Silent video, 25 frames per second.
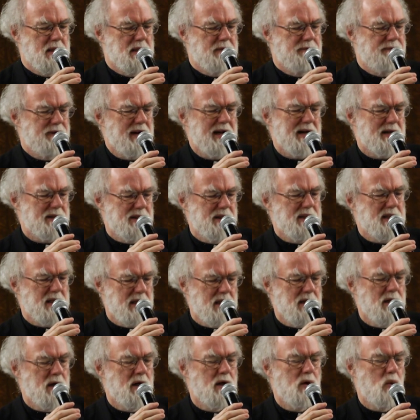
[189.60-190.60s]
fact that
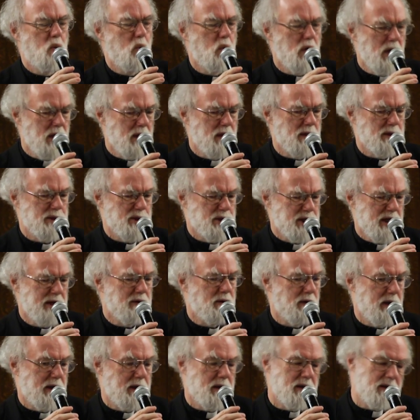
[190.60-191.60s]
in our world
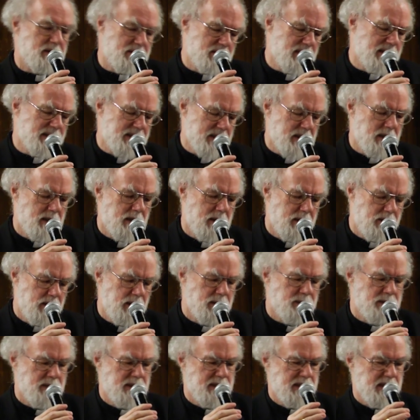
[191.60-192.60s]
generally, not just in our
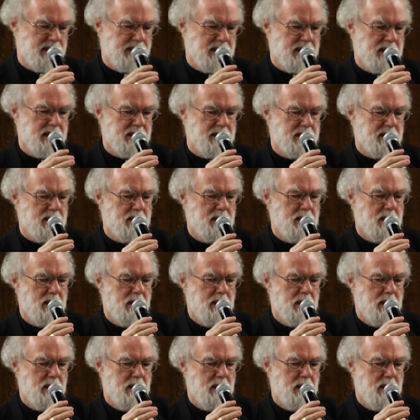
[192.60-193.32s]
own society,